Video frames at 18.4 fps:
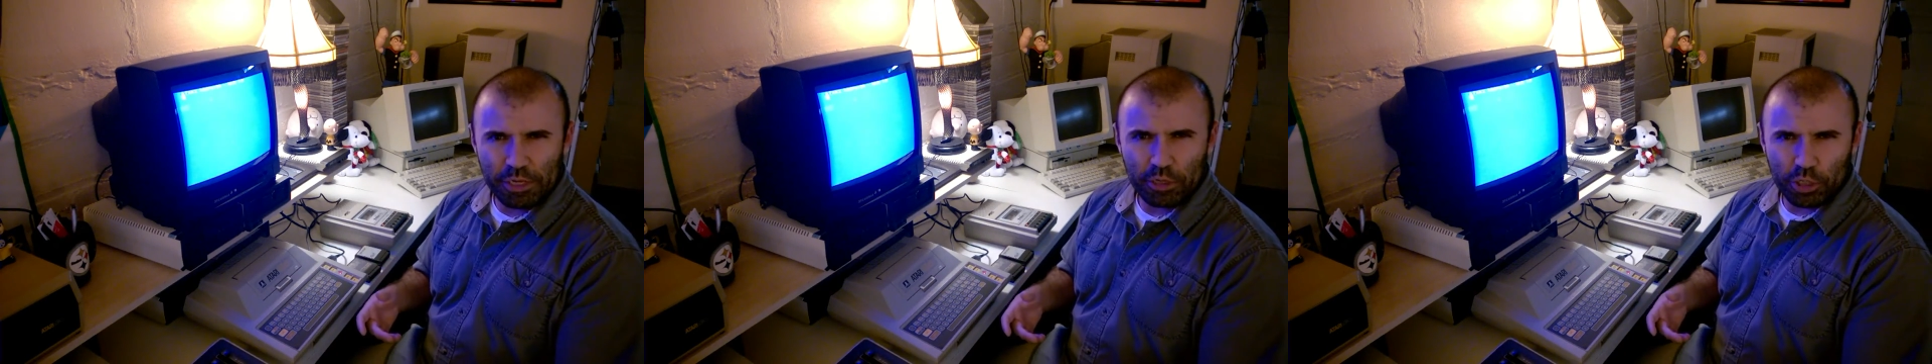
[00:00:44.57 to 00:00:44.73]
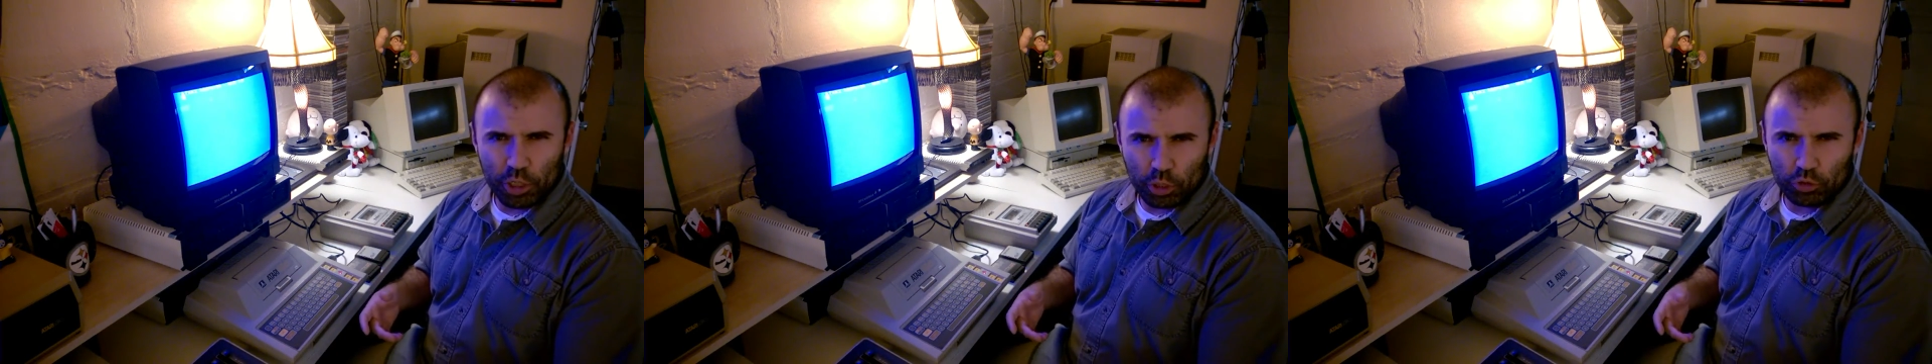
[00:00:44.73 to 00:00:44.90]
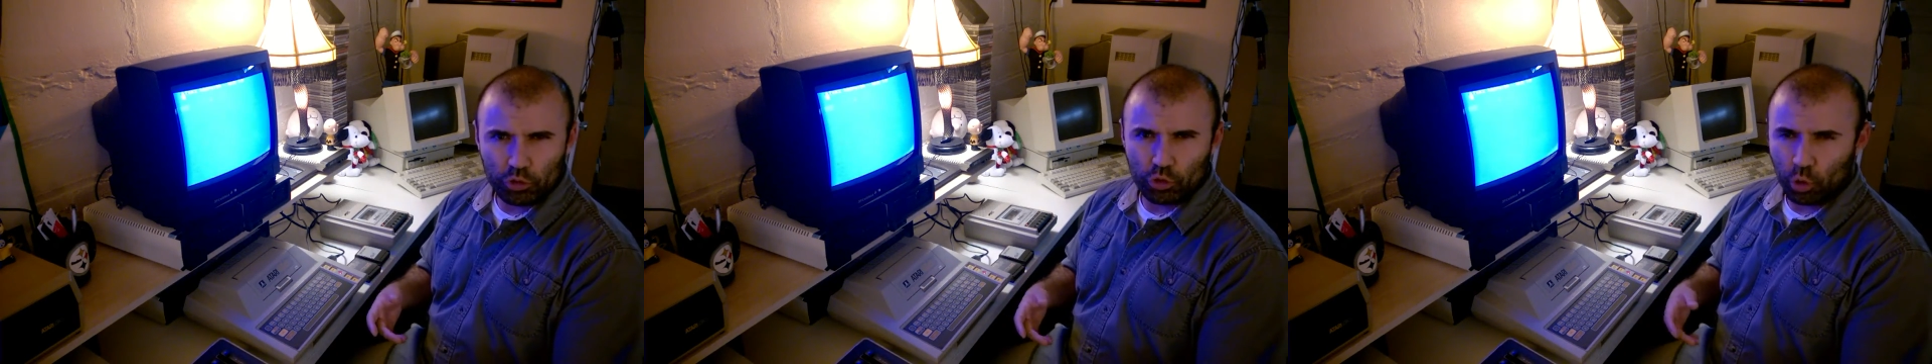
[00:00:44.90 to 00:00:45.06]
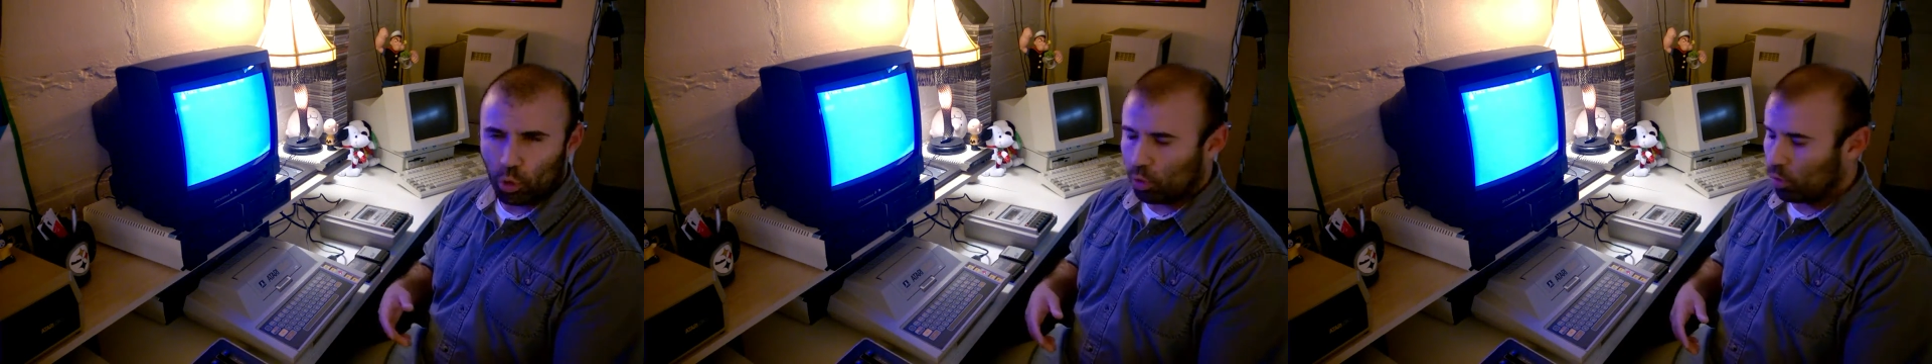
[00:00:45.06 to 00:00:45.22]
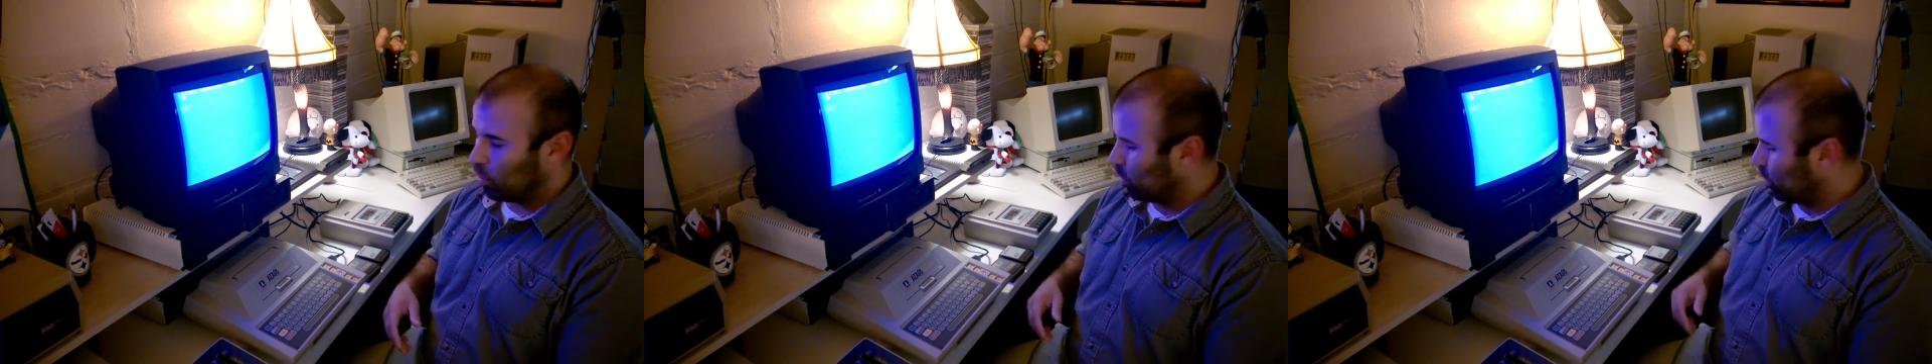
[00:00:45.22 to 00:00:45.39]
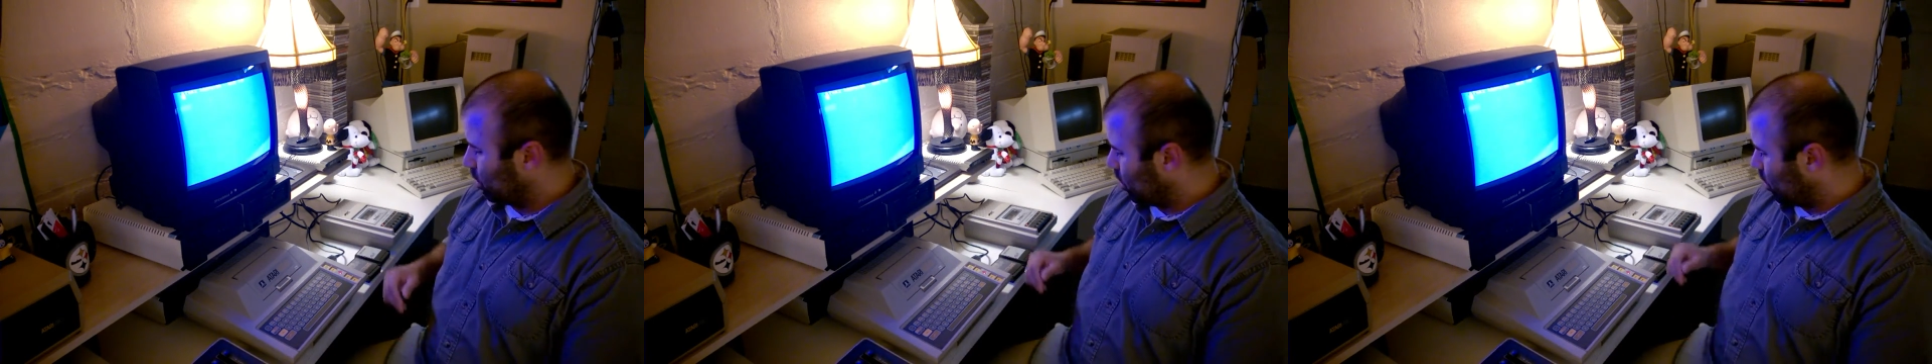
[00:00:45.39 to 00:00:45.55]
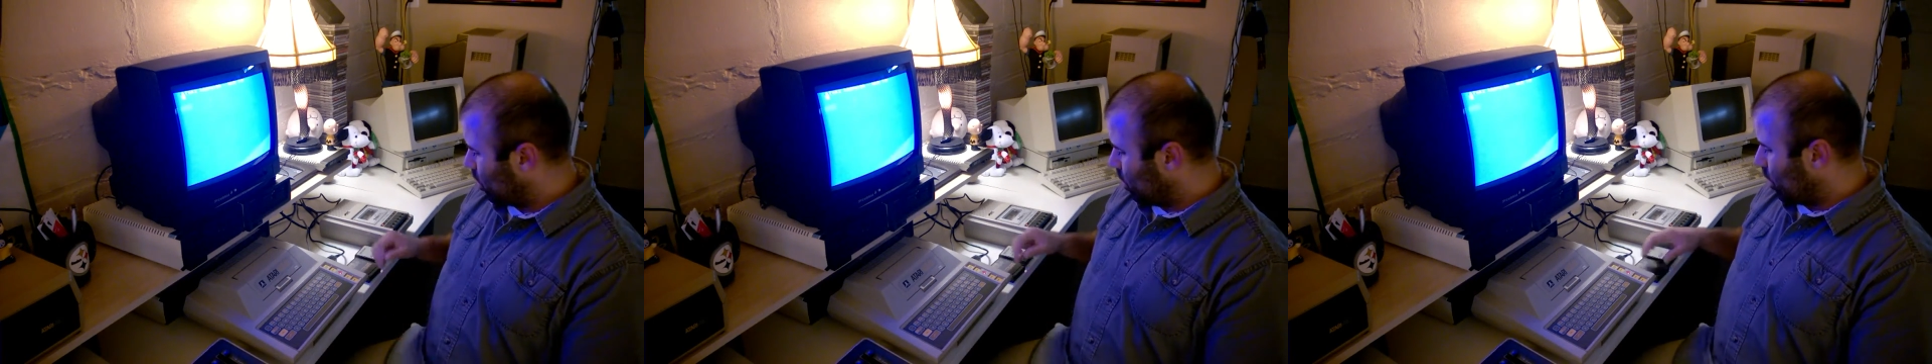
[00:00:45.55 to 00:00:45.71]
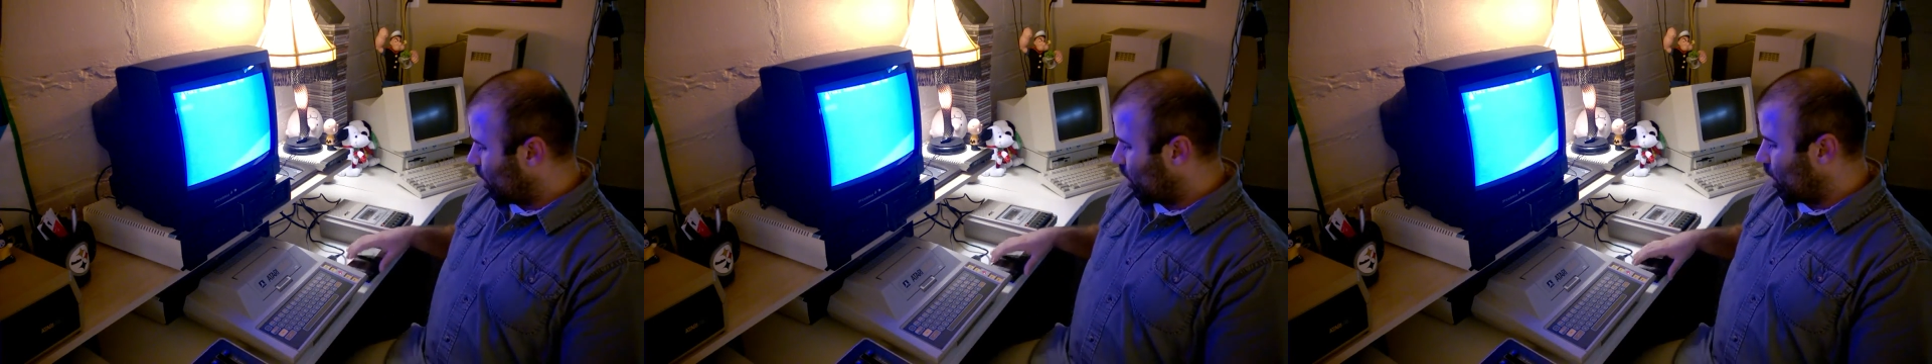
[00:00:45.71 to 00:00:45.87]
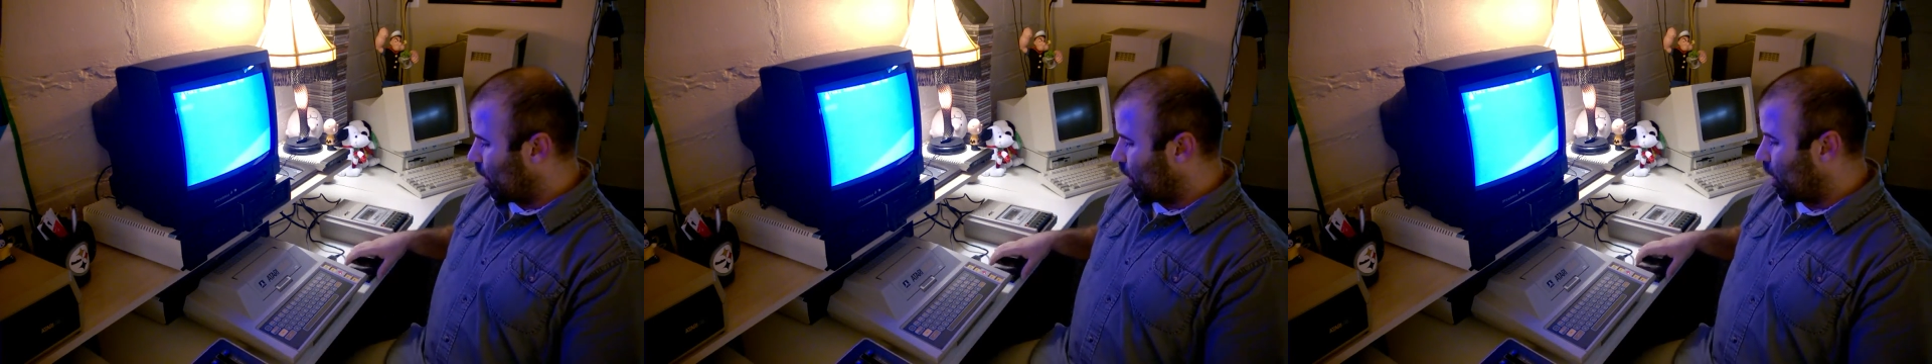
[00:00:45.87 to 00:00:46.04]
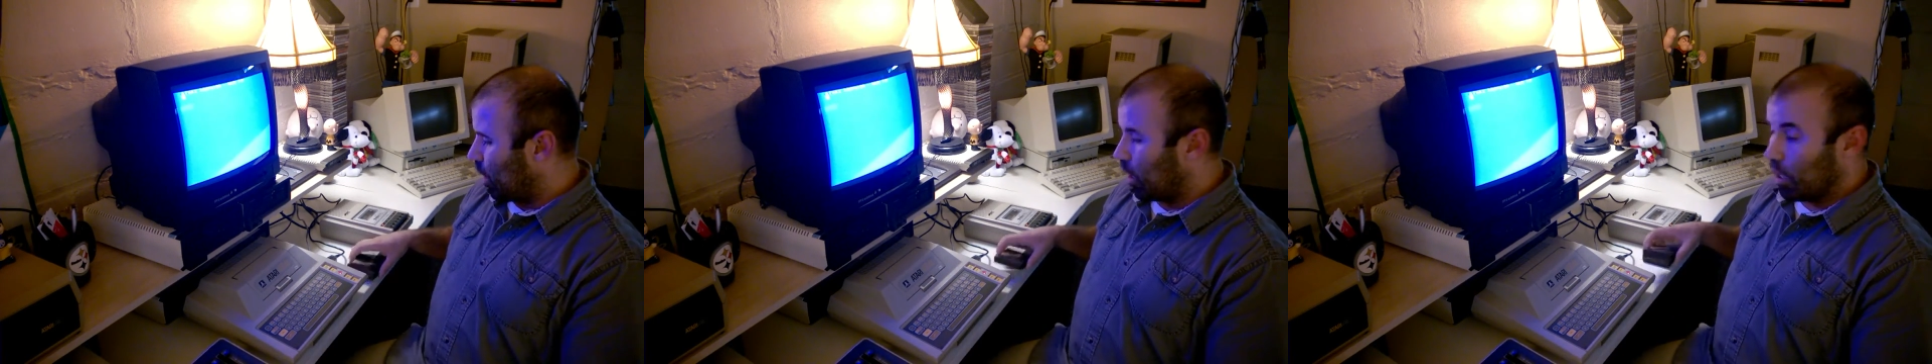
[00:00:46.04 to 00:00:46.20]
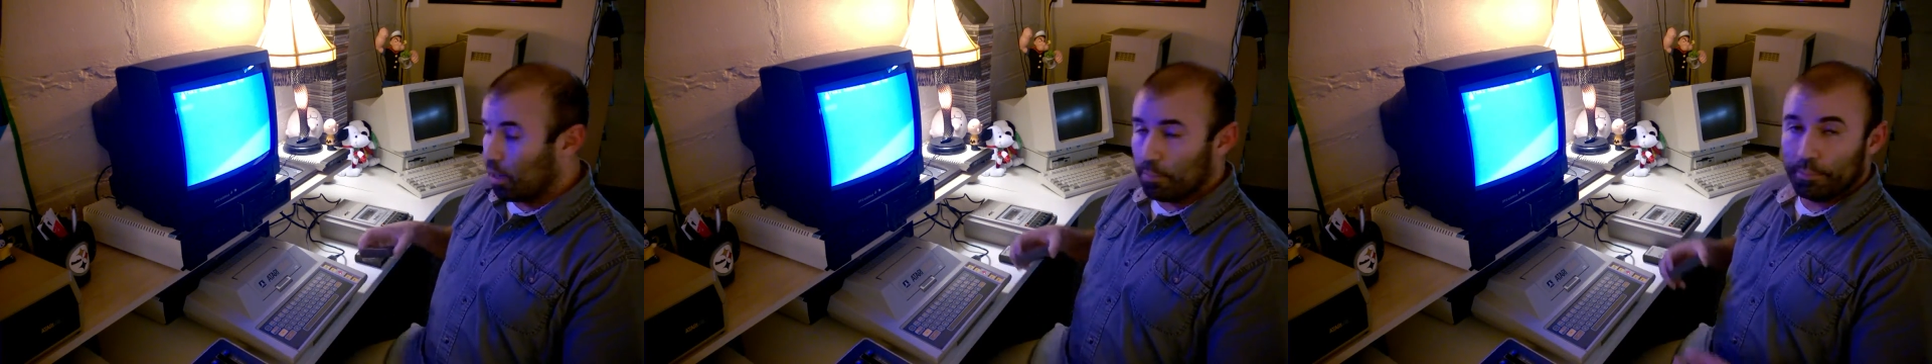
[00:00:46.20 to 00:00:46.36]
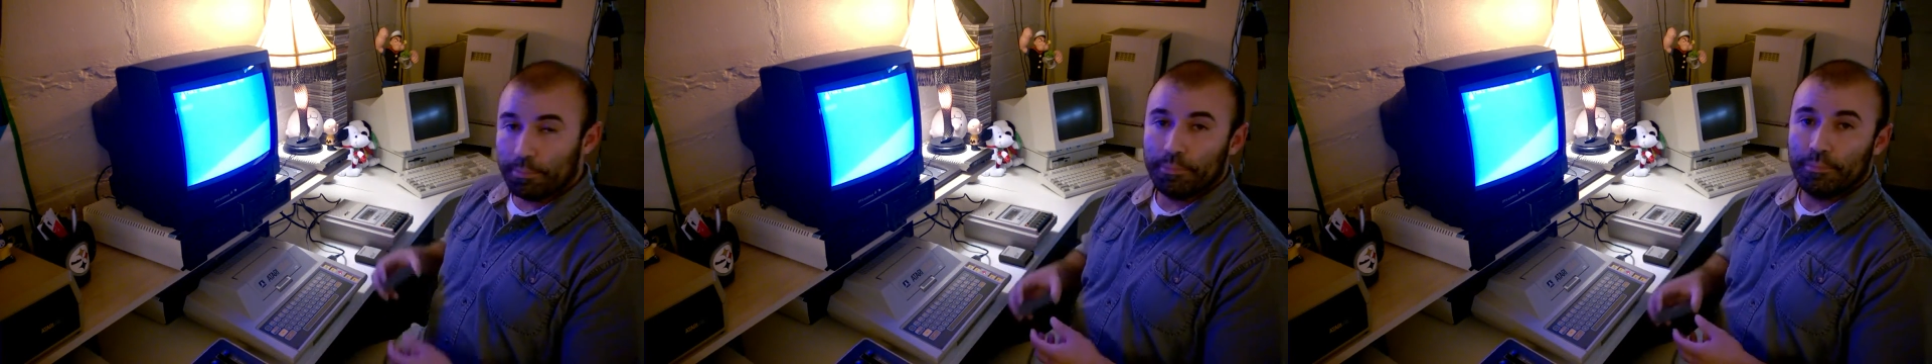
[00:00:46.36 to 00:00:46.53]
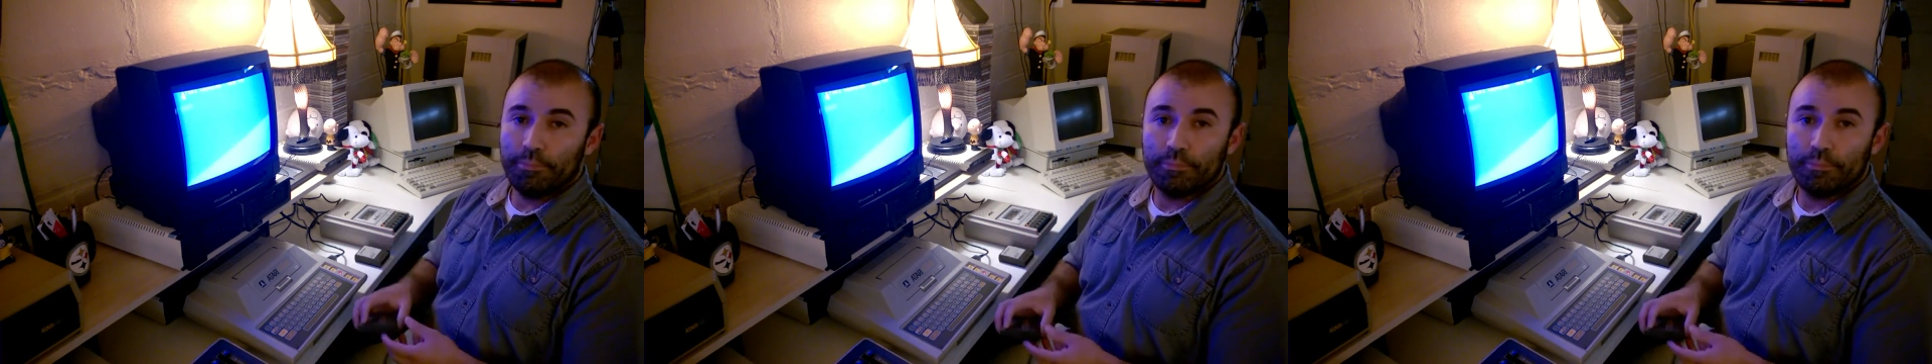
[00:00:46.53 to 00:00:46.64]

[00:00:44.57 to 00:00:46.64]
controller, um,